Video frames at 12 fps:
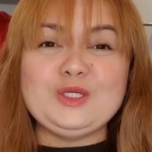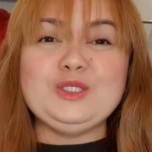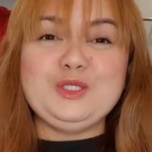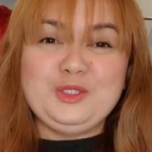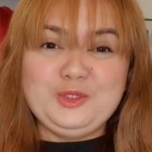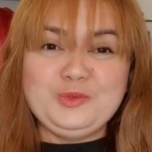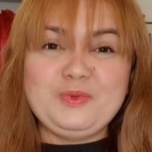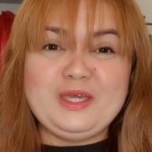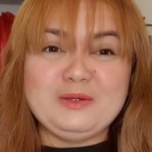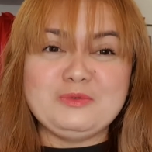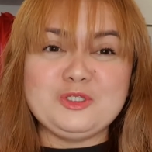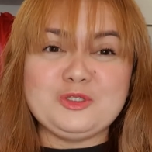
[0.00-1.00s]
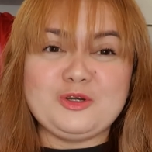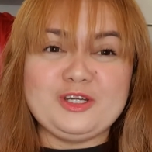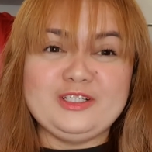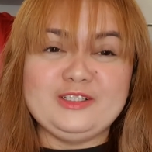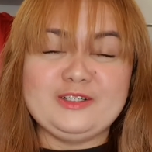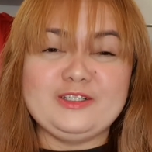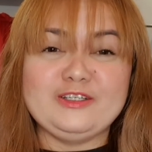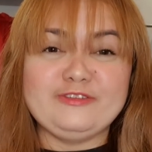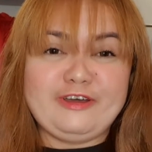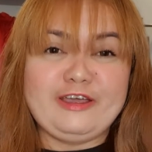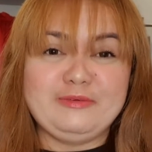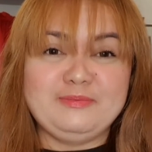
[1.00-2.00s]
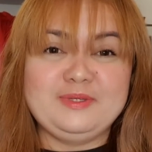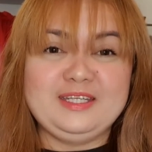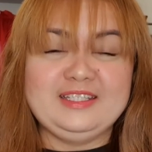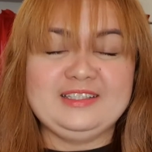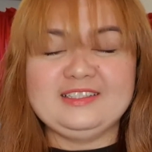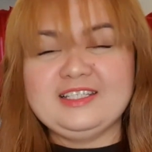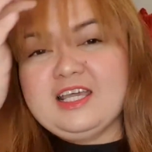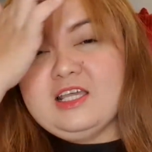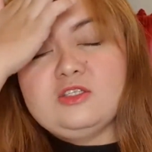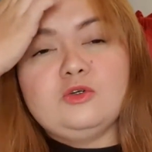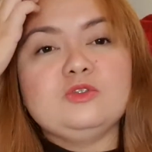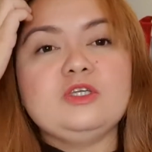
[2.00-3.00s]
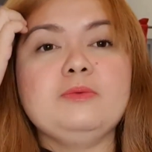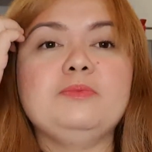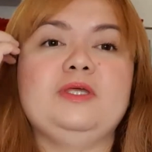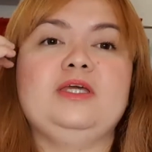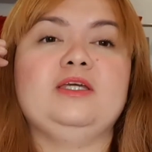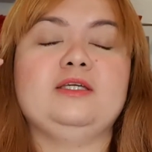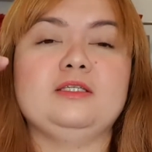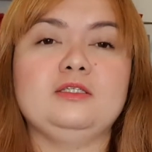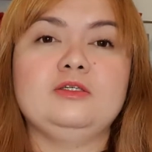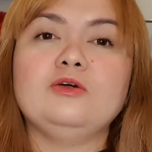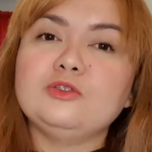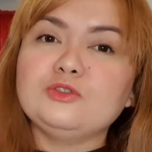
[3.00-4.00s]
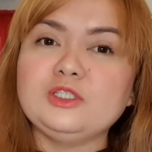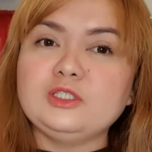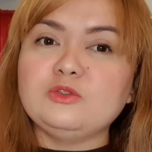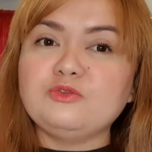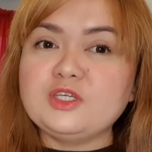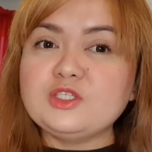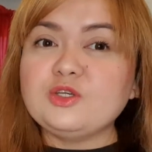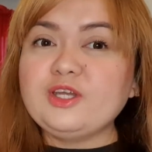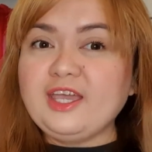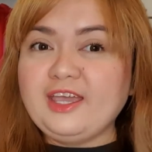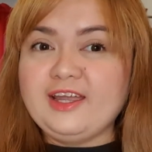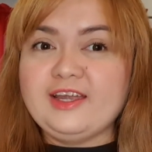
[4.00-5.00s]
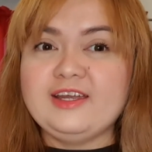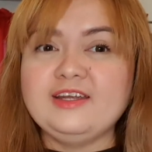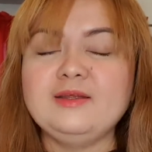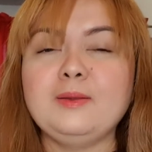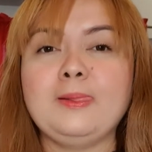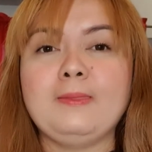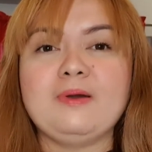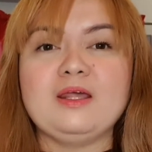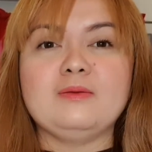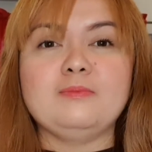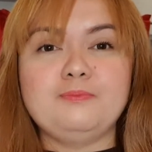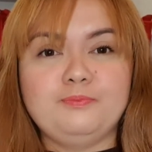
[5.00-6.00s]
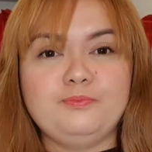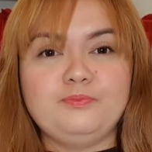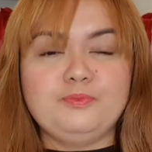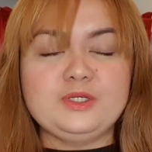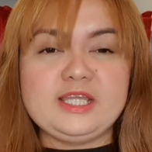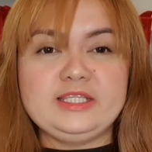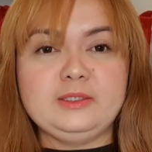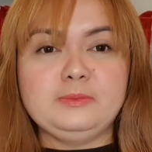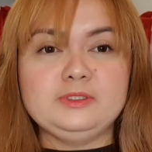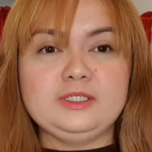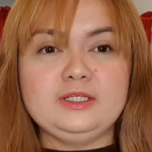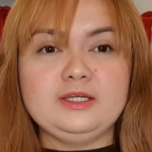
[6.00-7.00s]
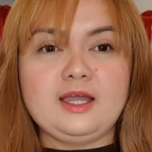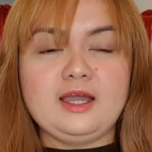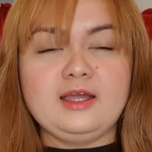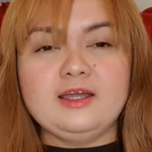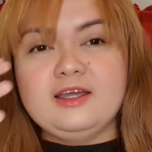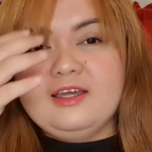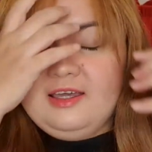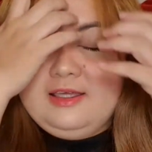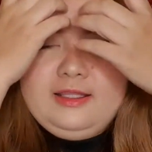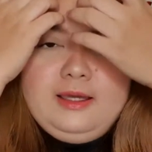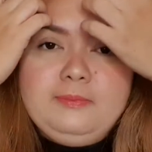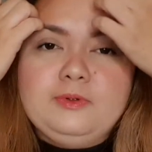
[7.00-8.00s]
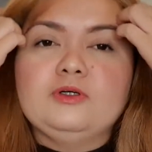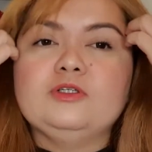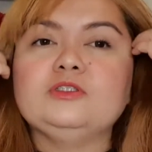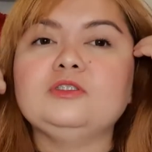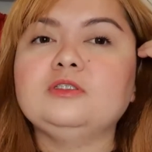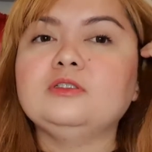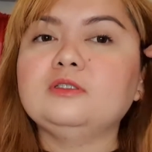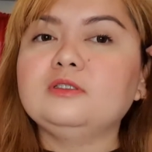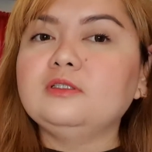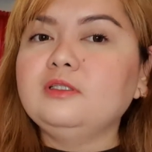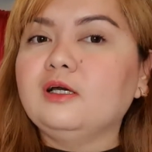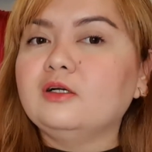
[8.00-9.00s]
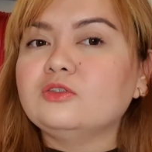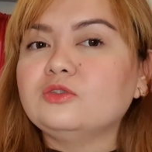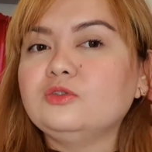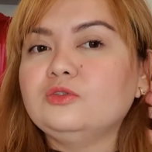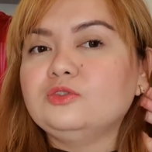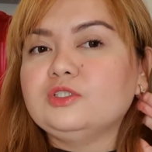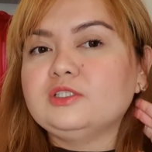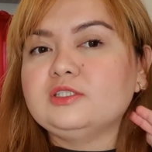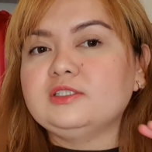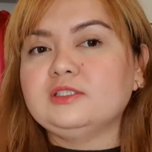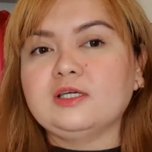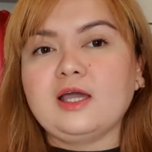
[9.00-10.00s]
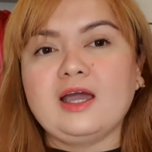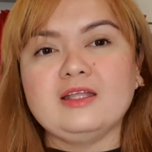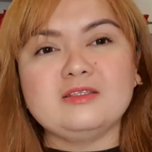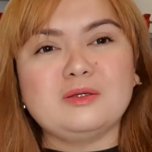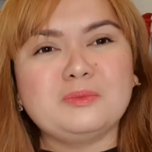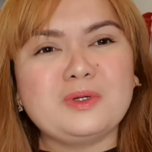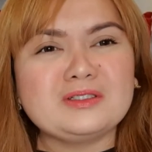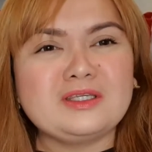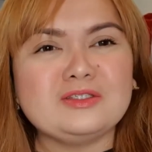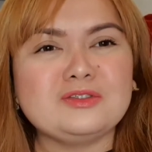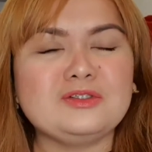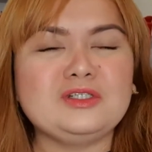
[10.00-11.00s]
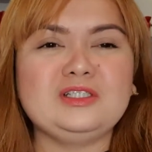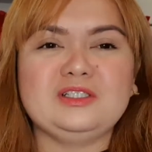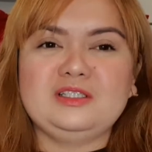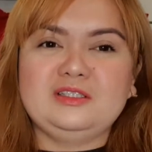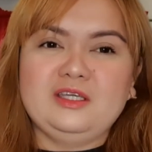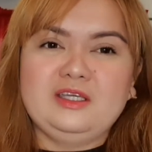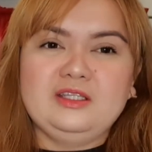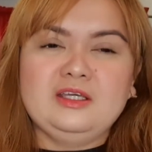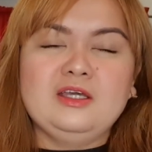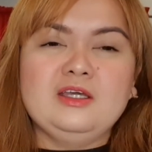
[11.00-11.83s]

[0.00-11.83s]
yun yung makeup tutorial ko na 5 minutes. So, syempre, you also need to fix your hair. Parang presentable talaga. Tapos, yun lang. So, just add some accessories and then